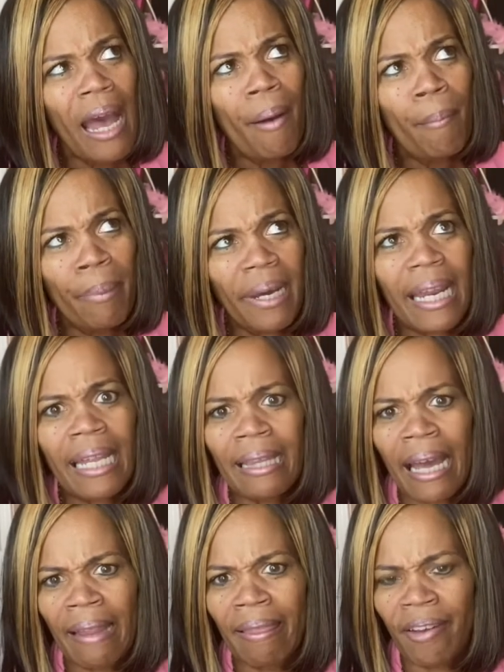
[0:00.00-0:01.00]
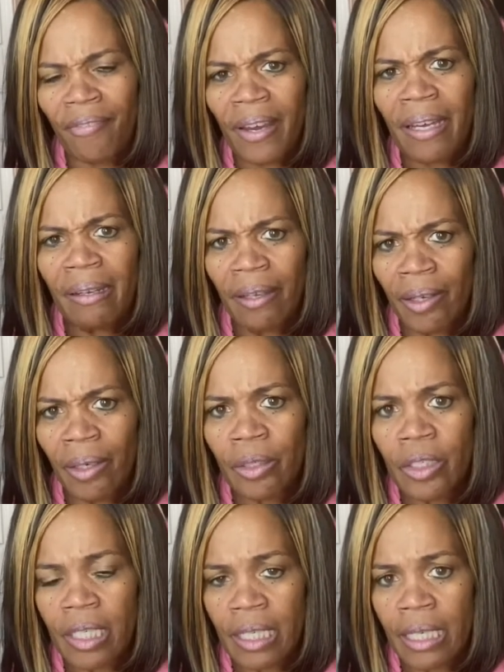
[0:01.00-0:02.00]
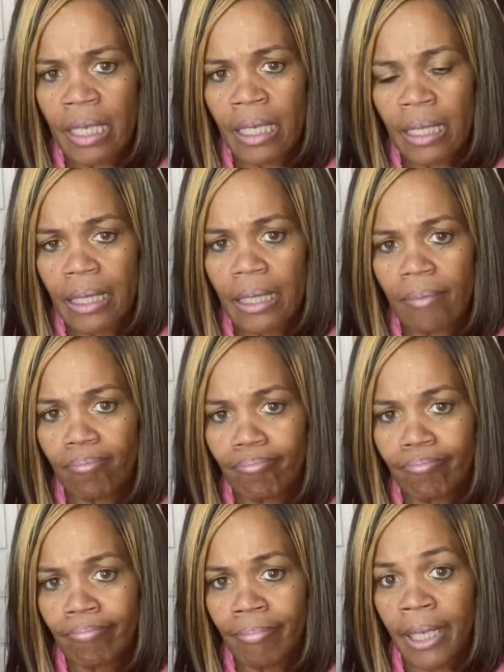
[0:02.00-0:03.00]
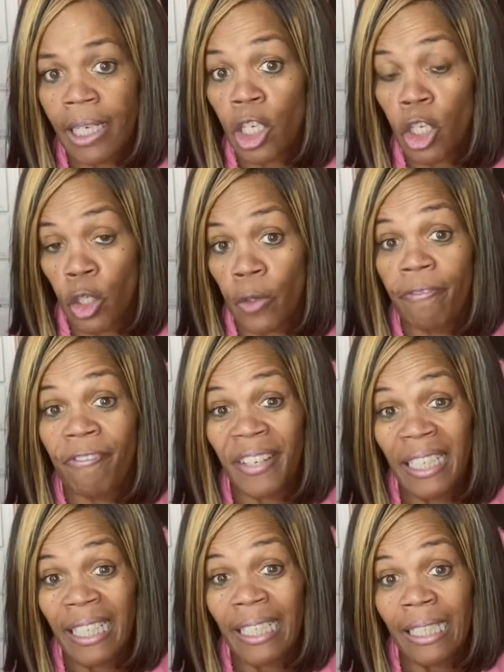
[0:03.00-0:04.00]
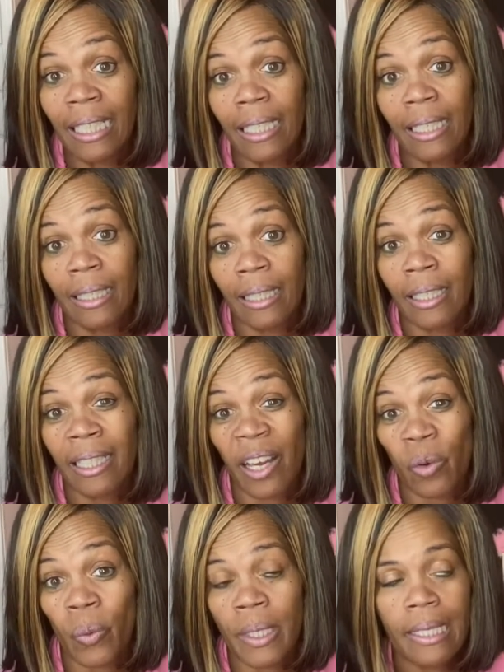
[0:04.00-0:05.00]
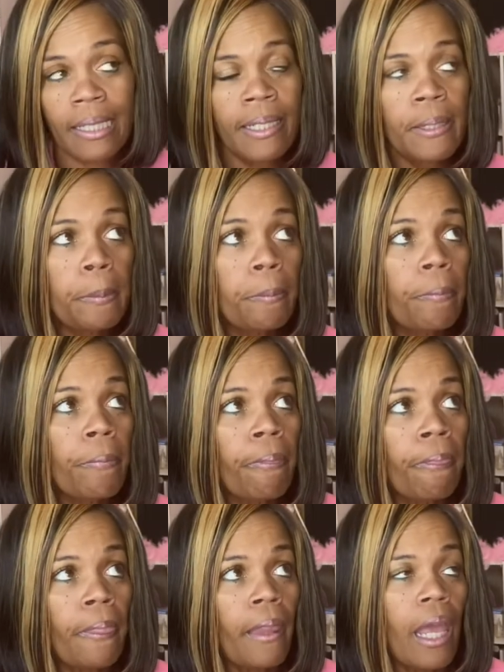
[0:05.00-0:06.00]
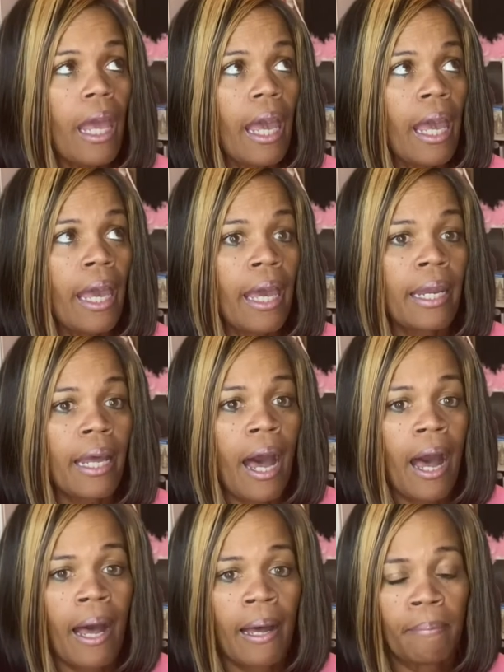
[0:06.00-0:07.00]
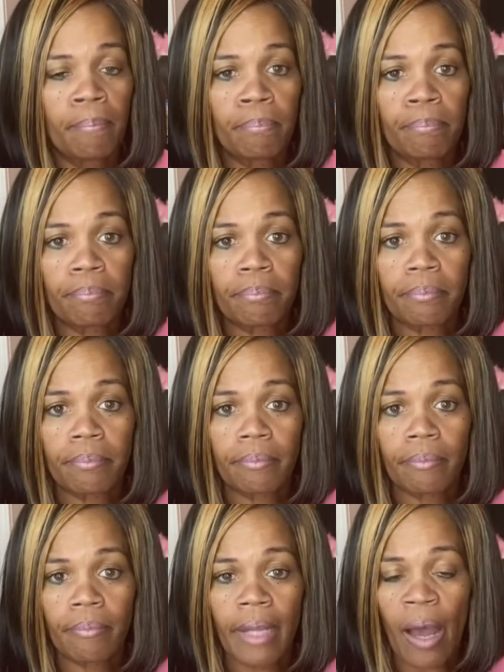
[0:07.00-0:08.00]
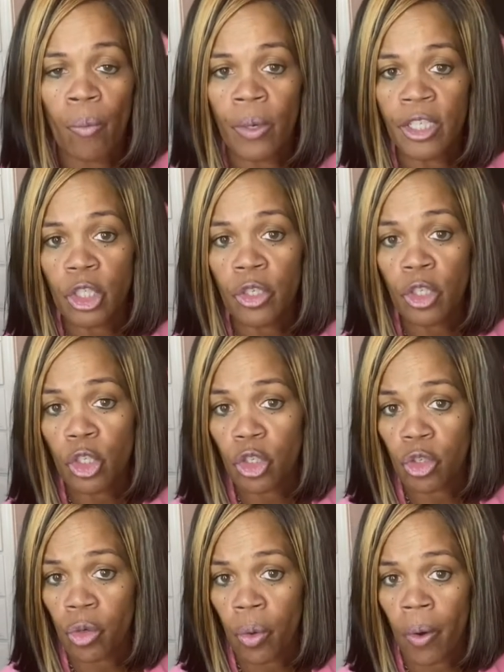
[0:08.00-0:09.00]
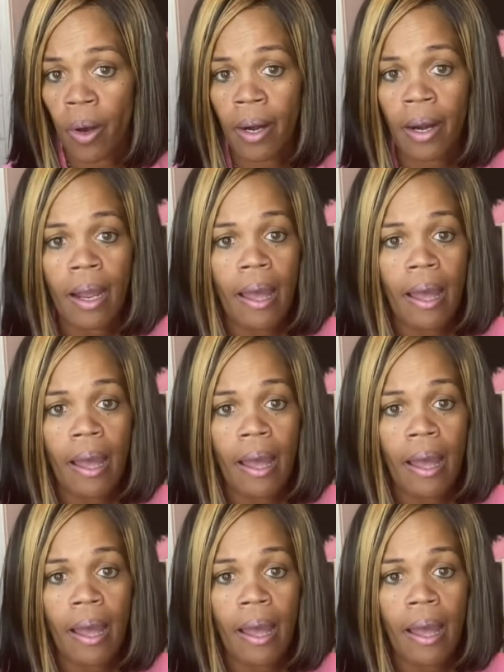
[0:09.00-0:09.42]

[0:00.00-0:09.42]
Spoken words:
but I left out of here to get me a cute, fun, like, wristlet. And I went to the store